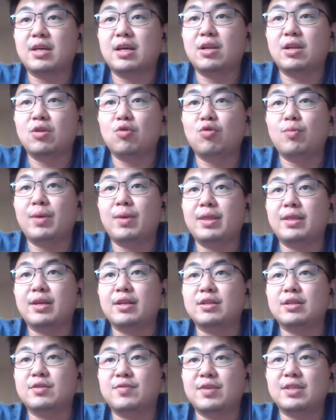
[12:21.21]
This would mean
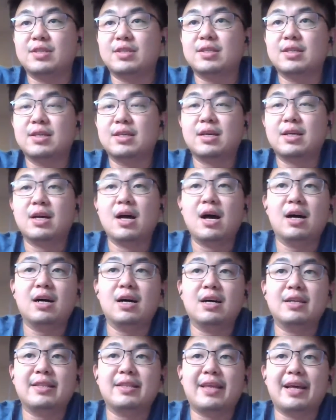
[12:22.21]
low price and
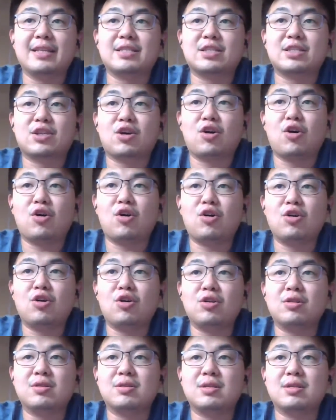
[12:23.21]
low maintenance fees.
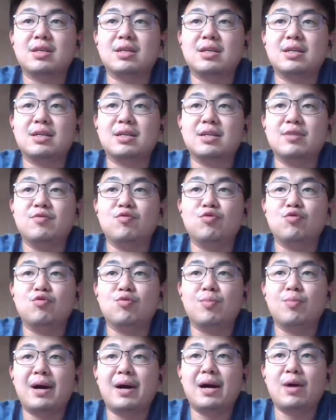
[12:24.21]
That's
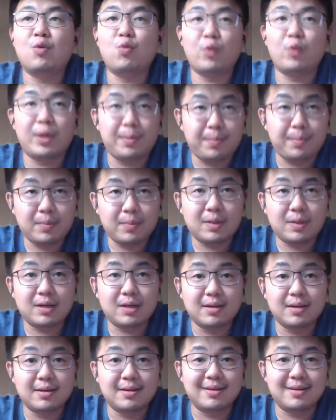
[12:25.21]
called Rumah Whip
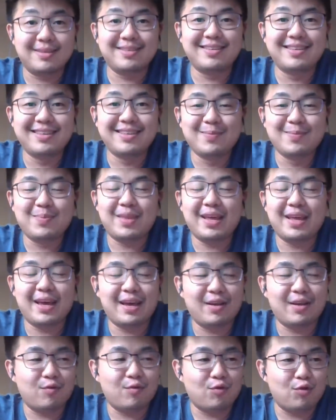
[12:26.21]

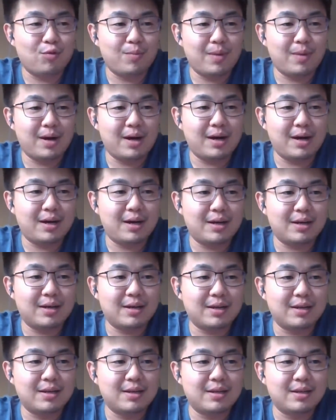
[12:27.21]
and Rumah
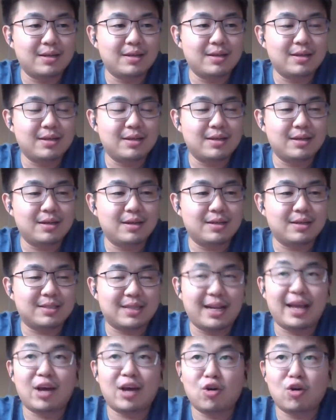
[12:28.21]

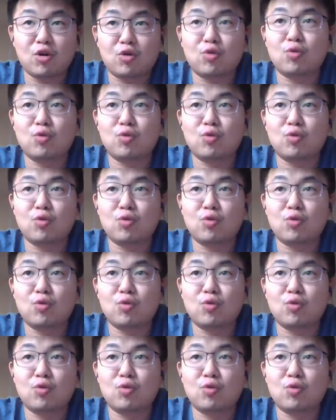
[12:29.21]
Selangorku.